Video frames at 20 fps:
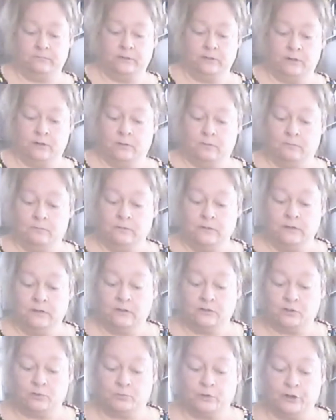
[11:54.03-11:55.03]
you know?
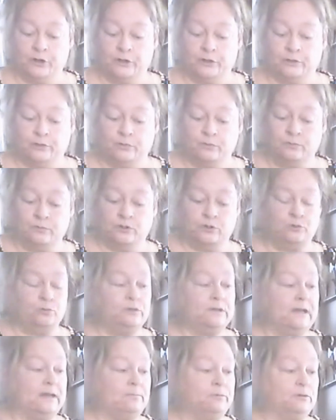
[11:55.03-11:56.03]
So we're going to do 2
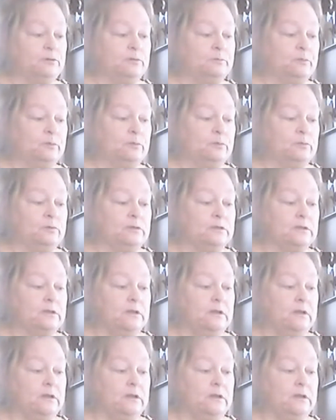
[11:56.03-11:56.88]
tablespoons,